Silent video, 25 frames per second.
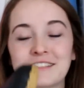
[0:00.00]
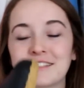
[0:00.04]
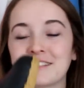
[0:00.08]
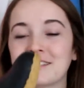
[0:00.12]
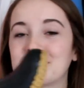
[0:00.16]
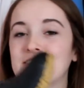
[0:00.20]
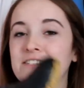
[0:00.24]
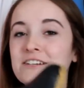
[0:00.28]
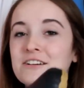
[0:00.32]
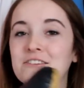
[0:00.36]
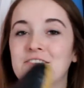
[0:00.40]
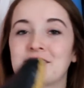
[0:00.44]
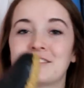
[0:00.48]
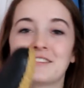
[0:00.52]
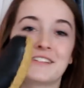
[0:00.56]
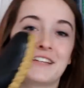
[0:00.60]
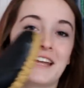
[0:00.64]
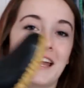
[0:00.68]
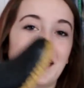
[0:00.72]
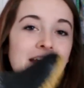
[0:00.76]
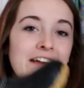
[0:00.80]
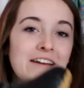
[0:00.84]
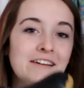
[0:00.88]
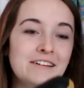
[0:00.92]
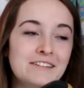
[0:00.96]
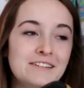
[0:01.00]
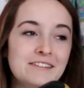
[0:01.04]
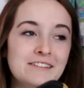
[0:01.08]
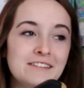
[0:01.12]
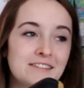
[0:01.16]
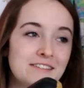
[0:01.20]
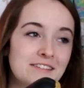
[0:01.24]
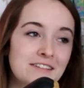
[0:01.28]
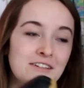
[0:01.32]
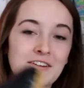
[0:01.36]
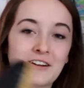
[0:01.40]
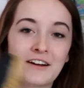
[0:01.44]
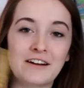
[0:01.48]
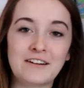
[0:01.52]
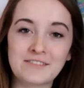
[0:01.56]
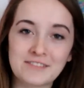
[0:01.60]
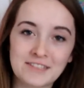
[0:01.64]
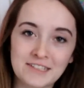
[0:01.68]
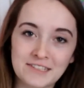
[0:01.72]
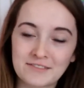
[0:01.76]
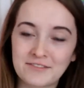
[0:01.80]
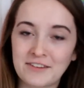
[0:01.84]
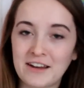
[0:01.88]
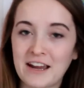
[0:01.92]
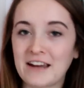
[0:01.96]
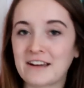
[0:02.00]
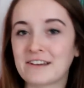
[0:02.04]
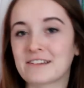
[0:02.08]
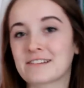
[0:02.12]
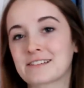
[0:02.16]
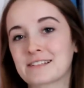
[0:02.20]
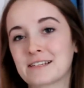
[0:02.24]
it snows, it hails, the ground's on fire